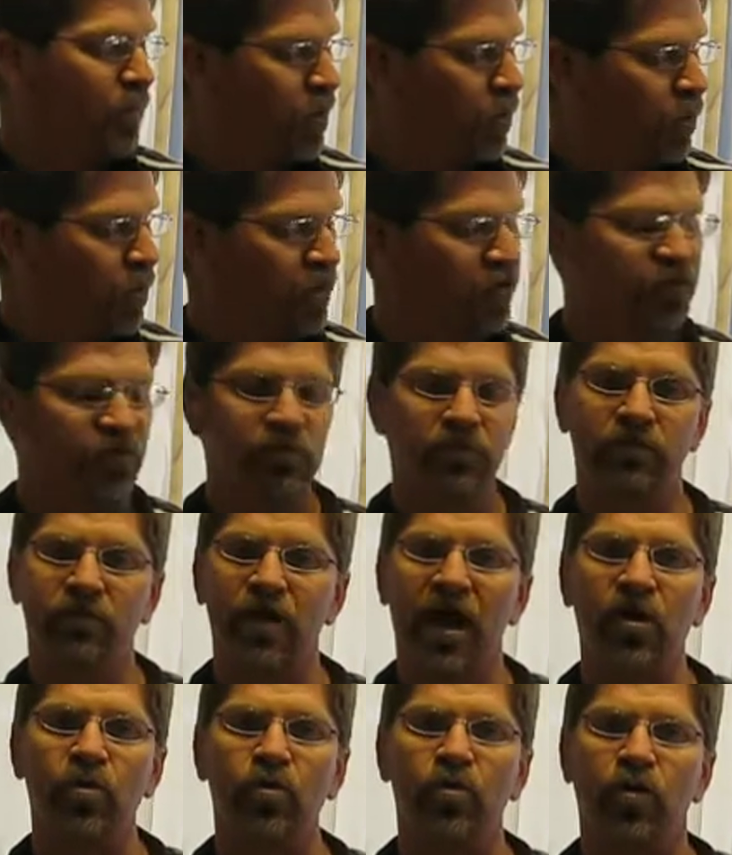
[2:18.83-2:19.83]
what
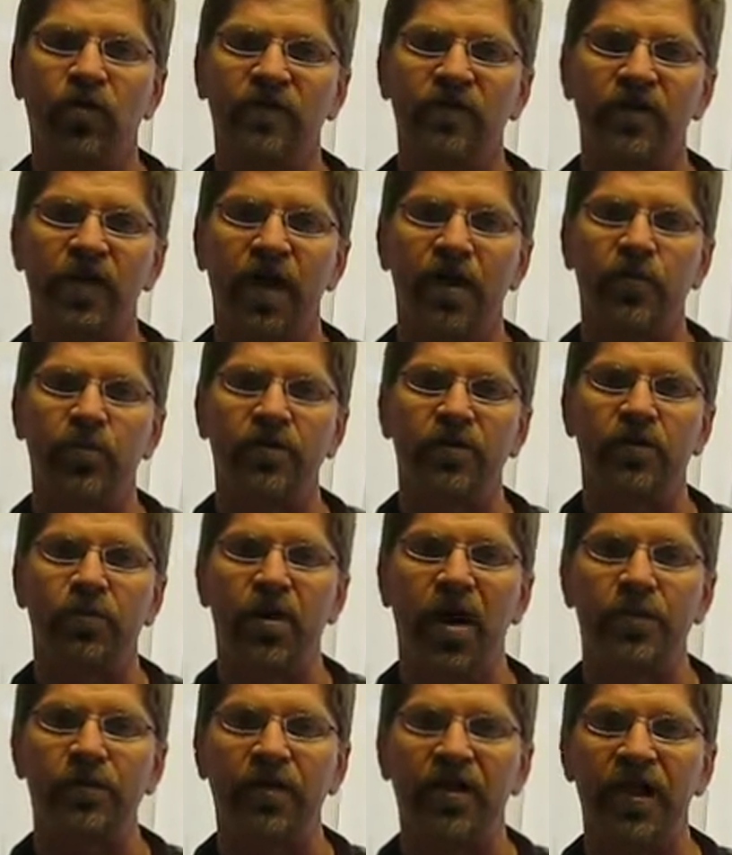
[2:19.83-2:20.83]
Ecuador is like, what the
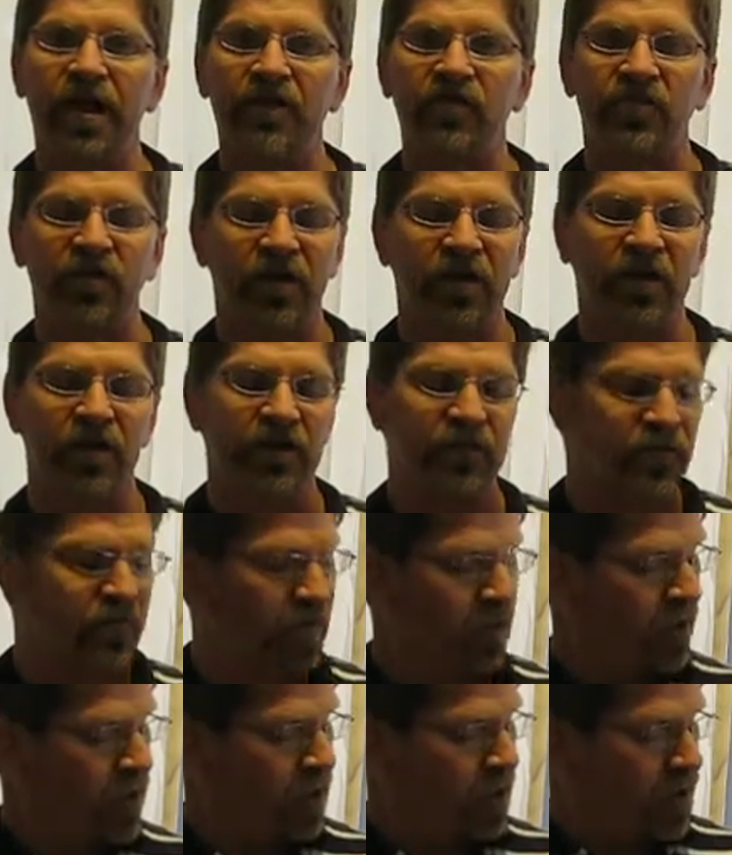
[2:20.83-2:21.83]
population is,
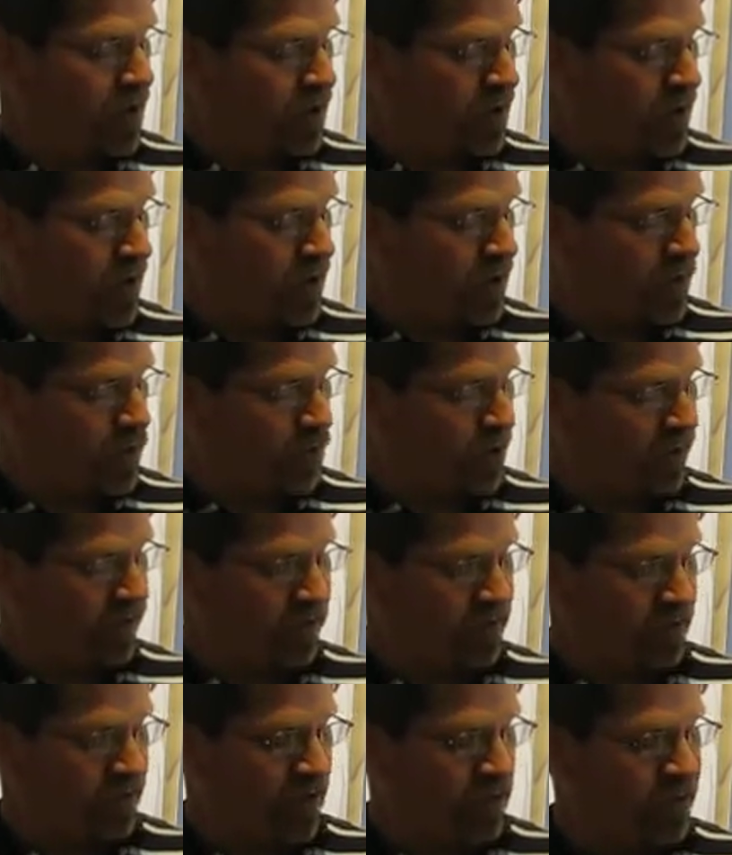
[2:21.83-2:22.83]
where
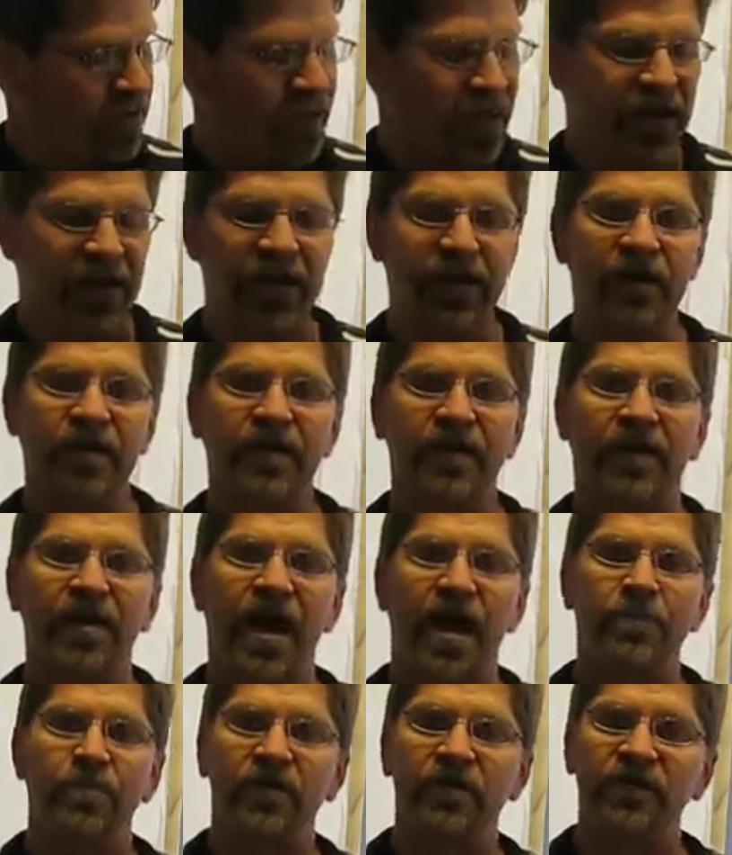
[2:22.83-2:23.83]
it's located, the
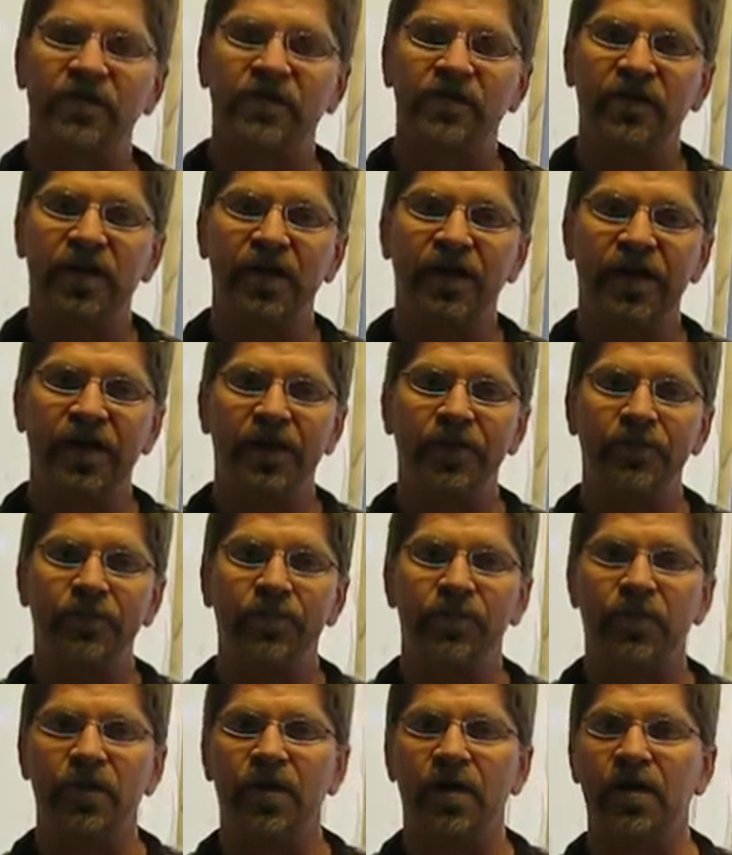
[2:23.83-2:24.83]
capital city,
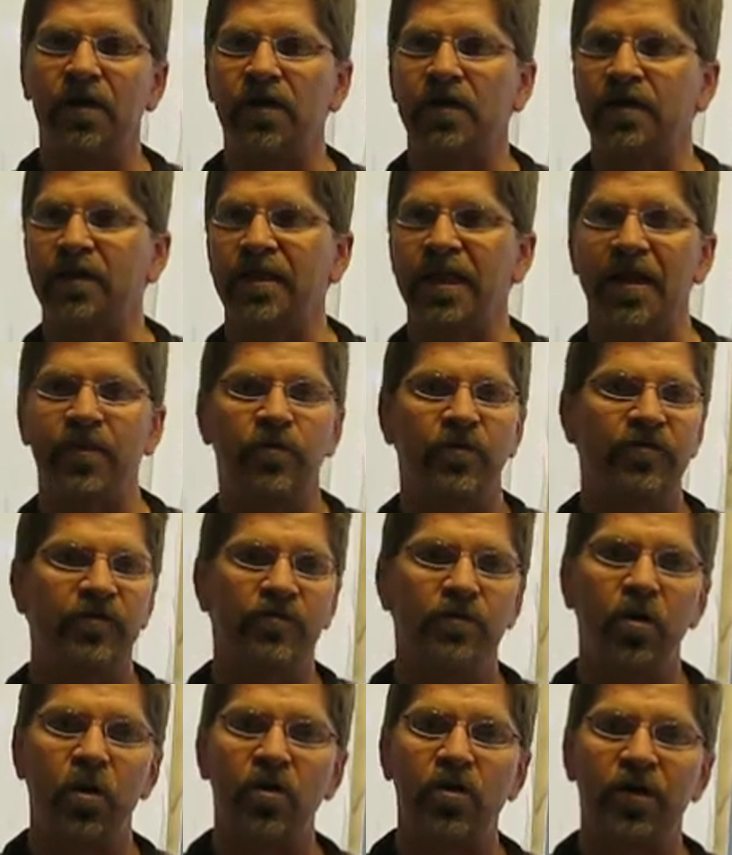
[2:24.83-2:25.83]
language
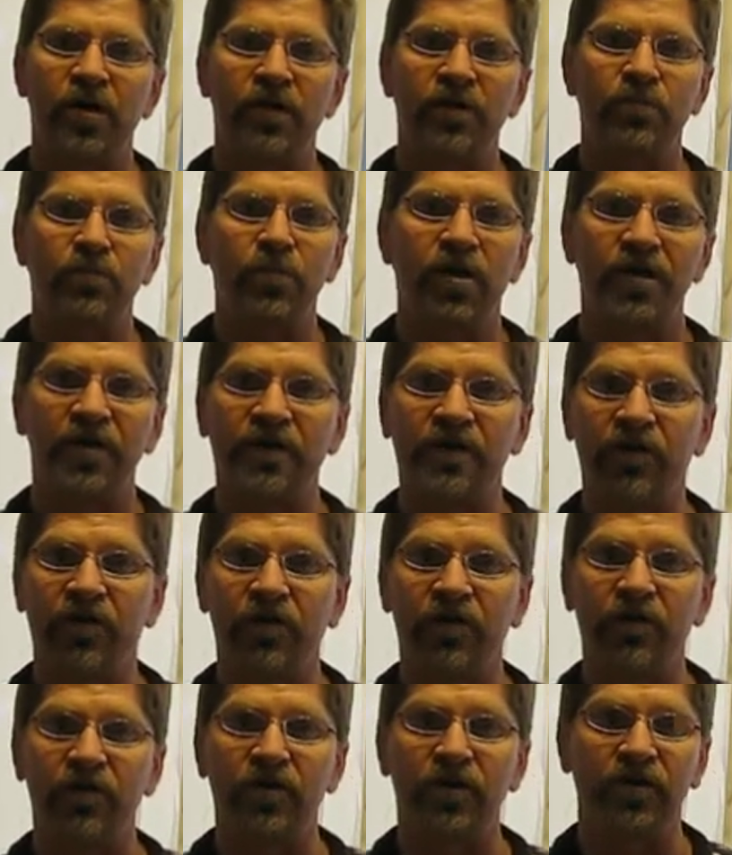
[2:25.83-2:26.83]
spoken, monetary
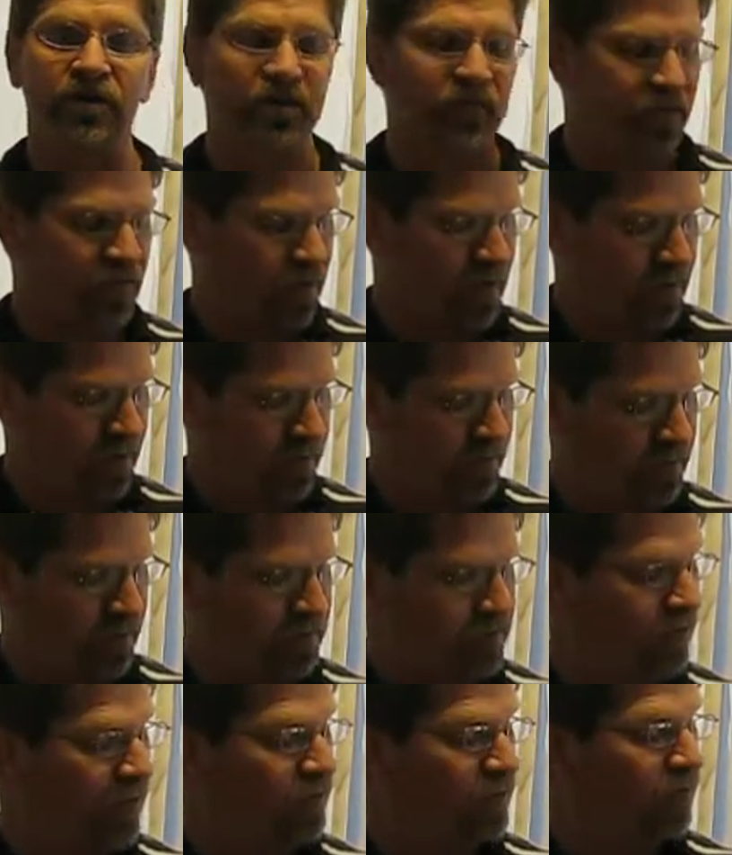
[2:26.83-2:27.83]
units,
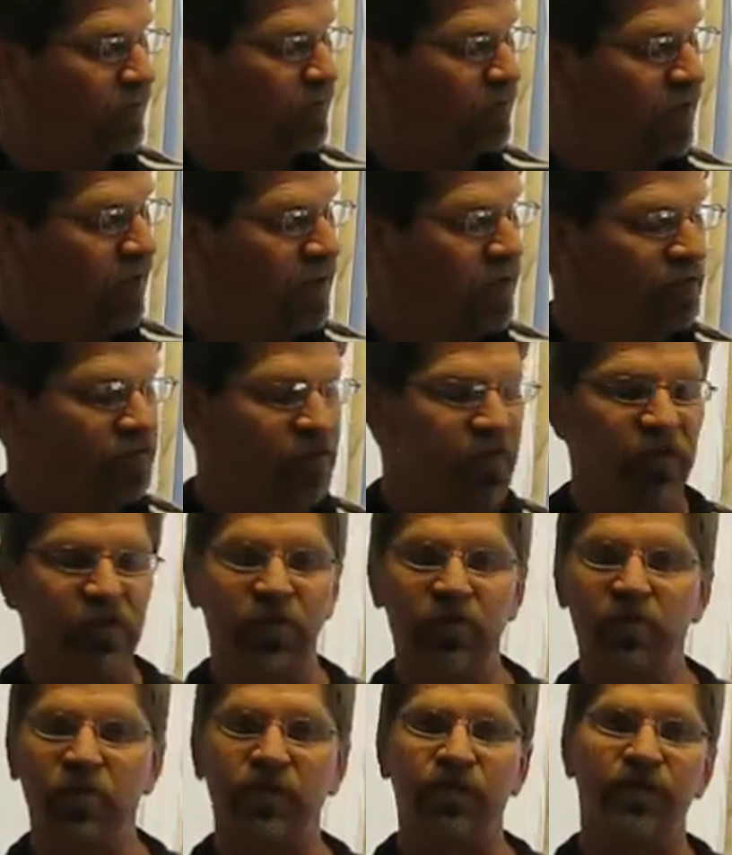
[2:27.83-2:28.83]
etc. So
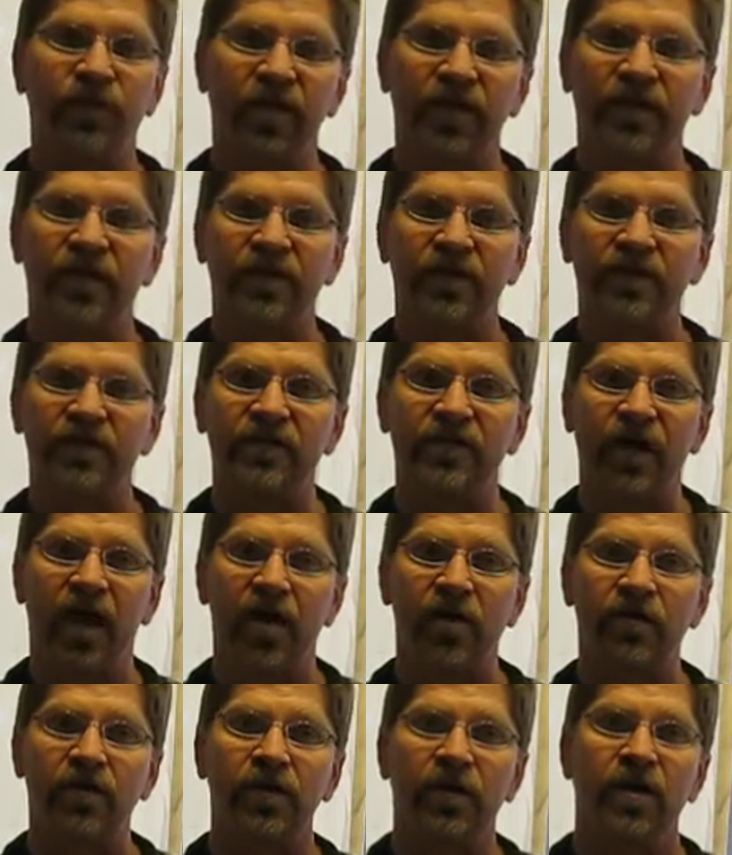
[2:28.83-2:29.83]
they'd be filling this
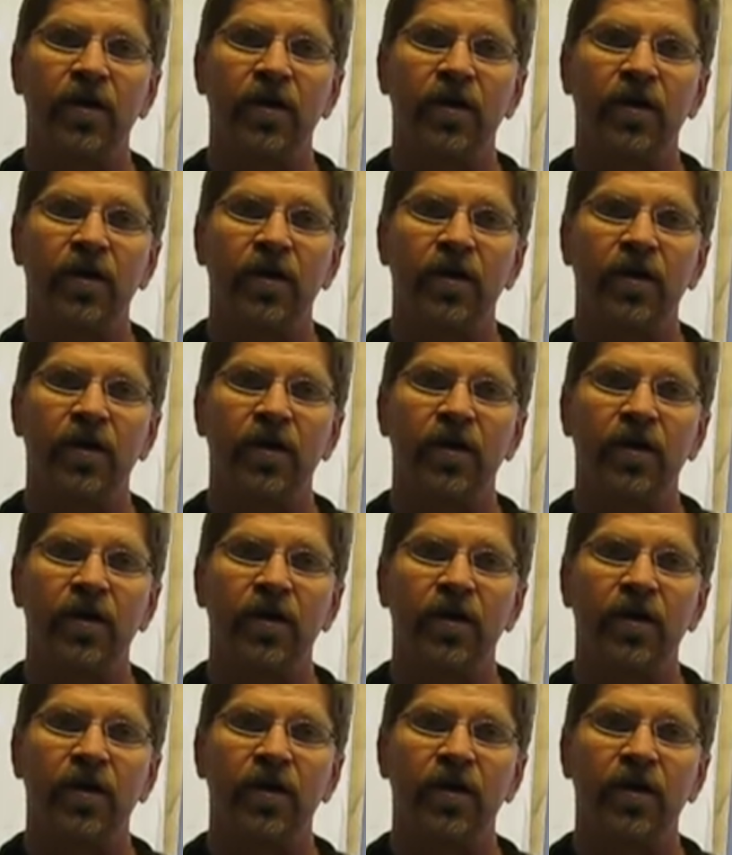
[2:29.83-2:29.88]
out.